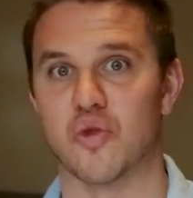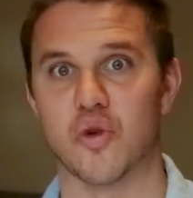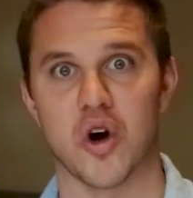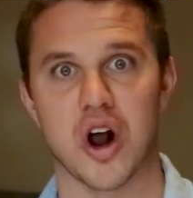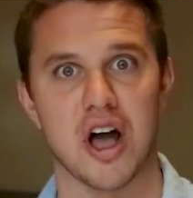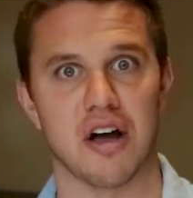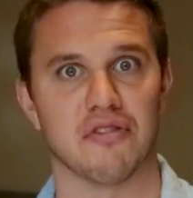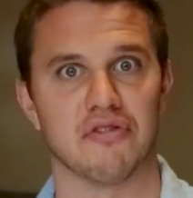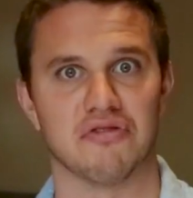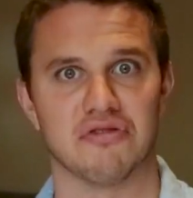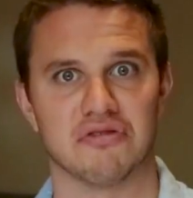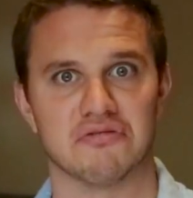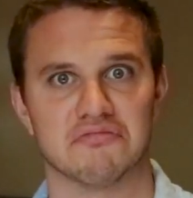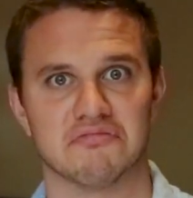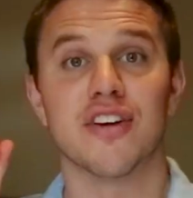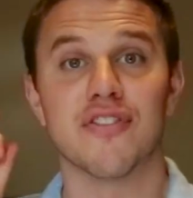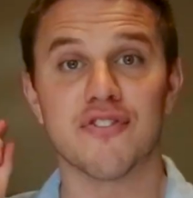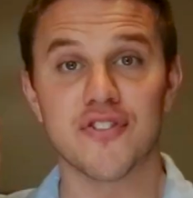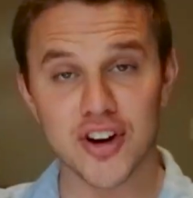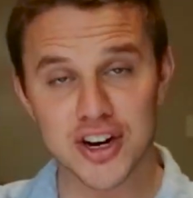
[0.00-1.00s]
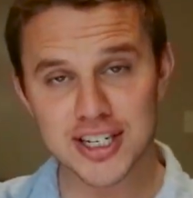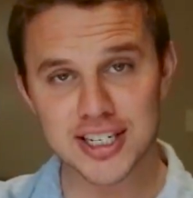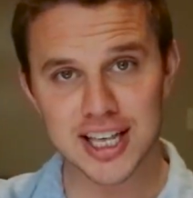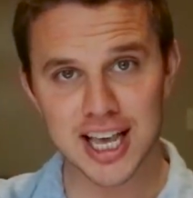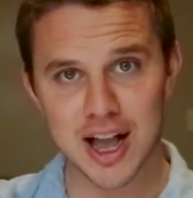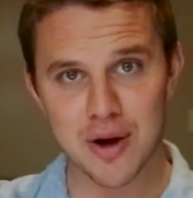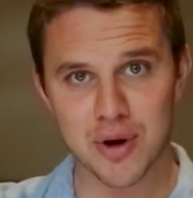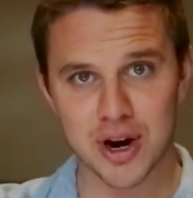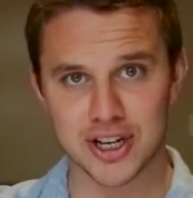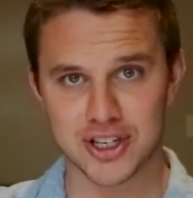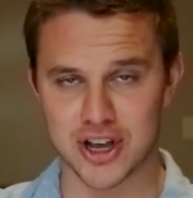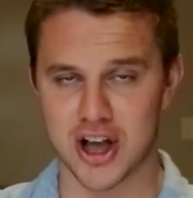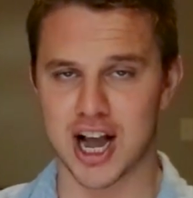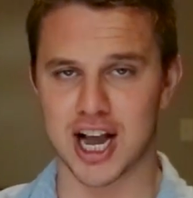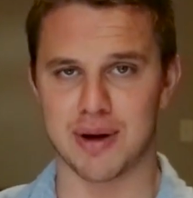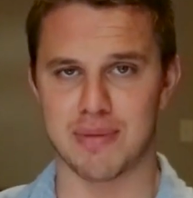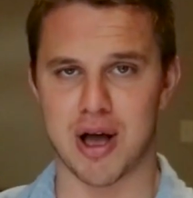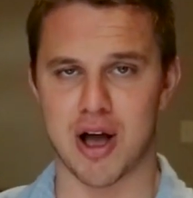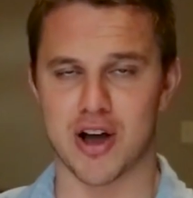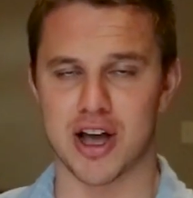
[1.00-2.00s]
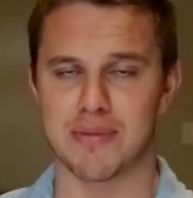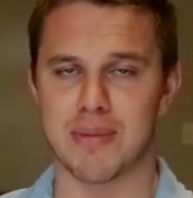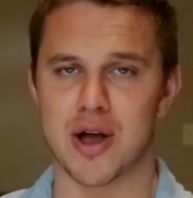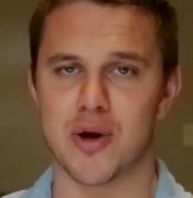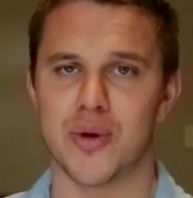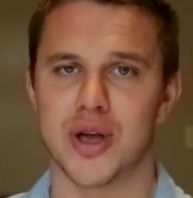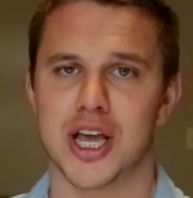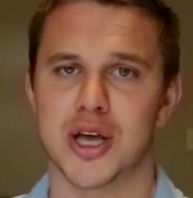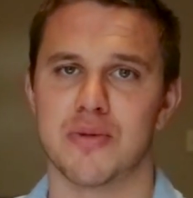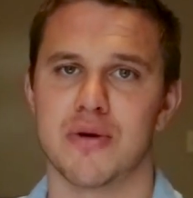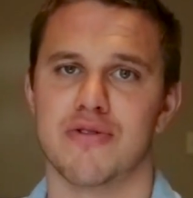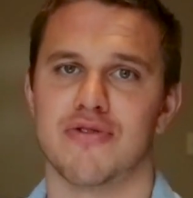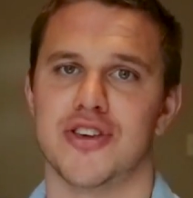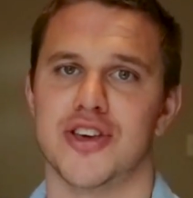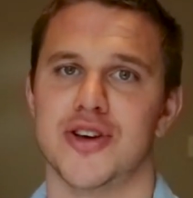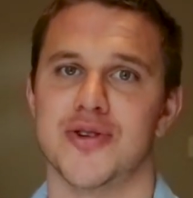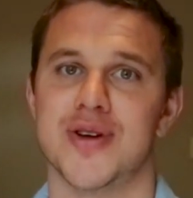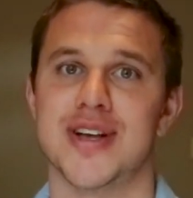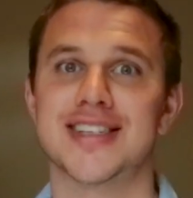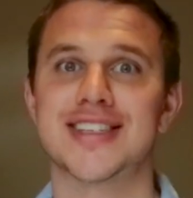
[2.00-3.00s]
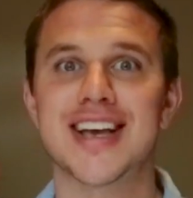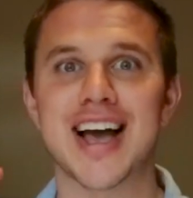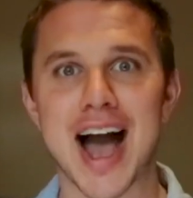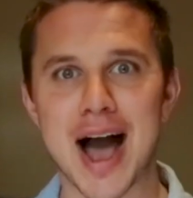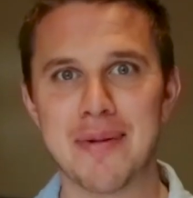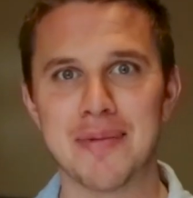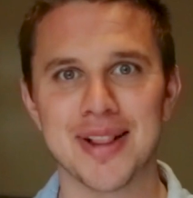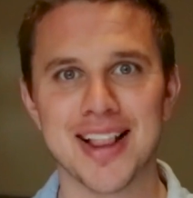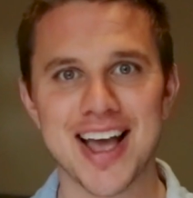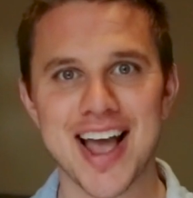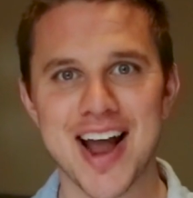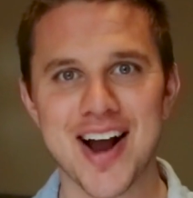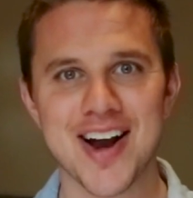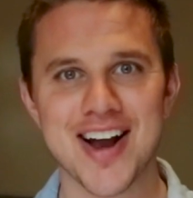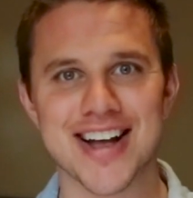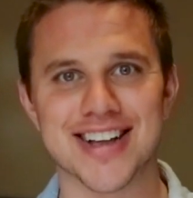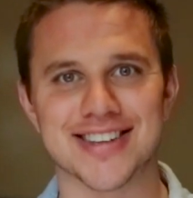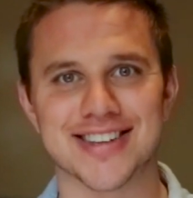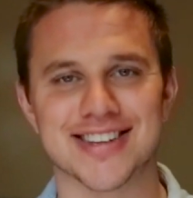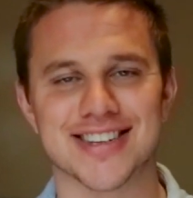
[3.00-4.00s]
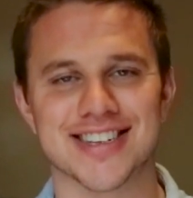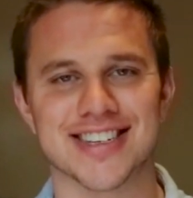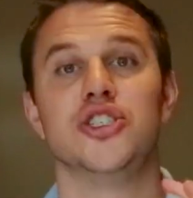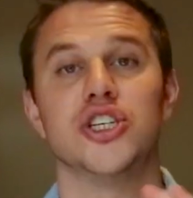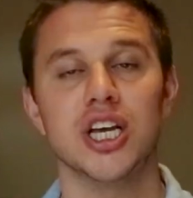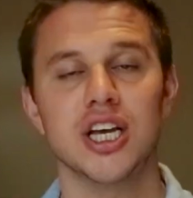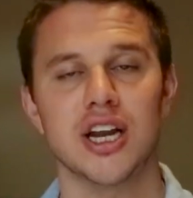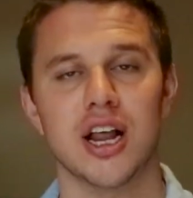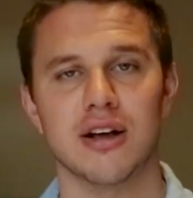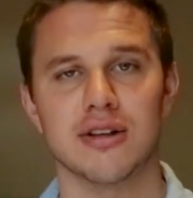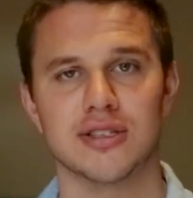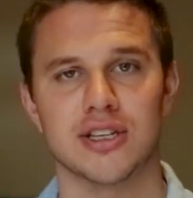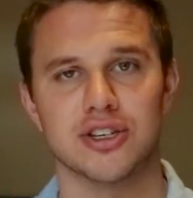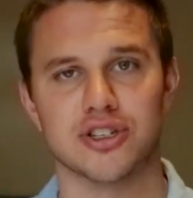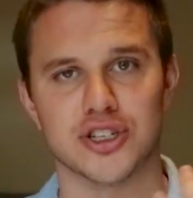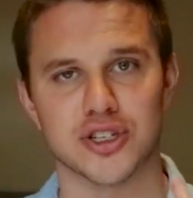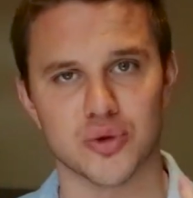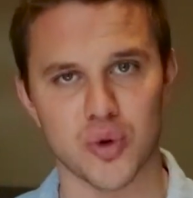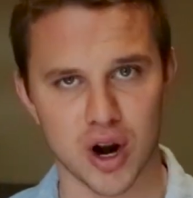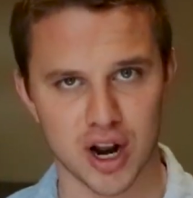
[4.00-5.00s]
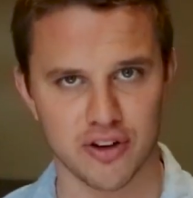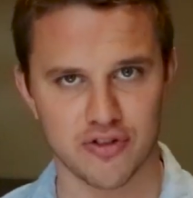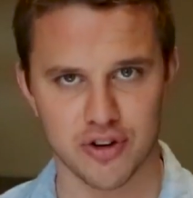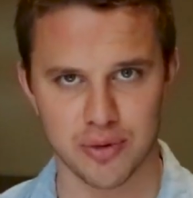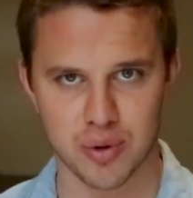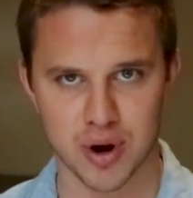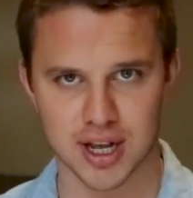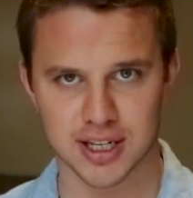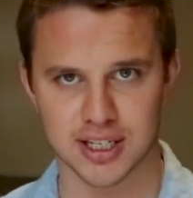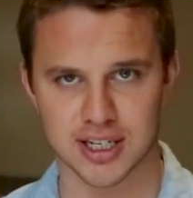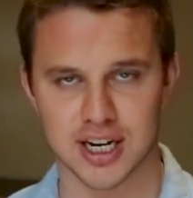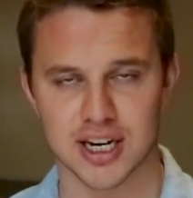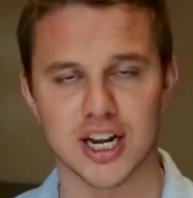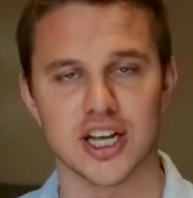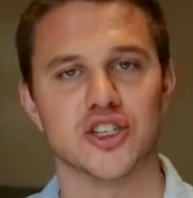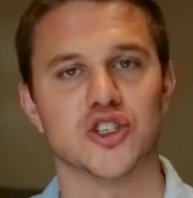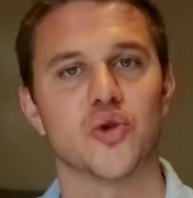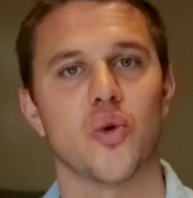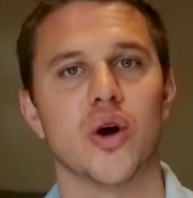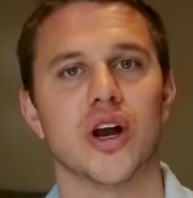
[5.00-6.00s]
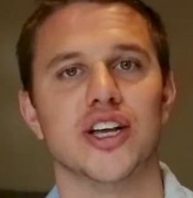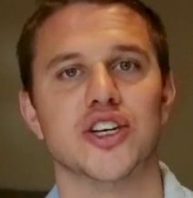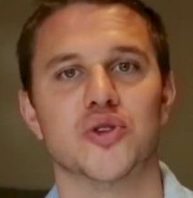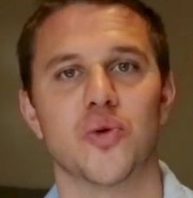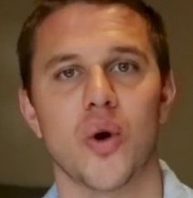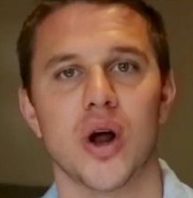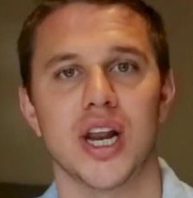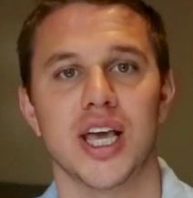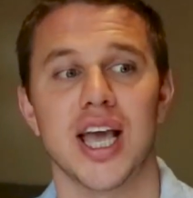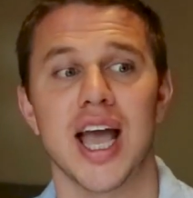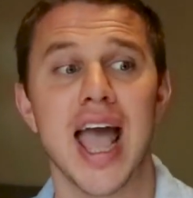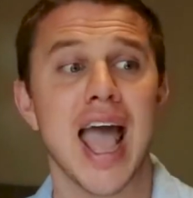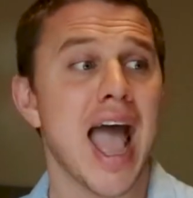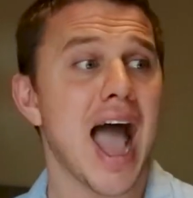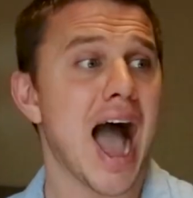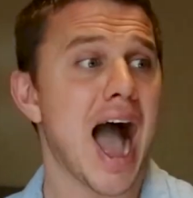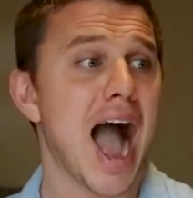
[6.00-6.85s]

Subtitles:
rough. The first thing I want to talk about in my week in review is Kamala Harris. She announced that she's running for president in 2020.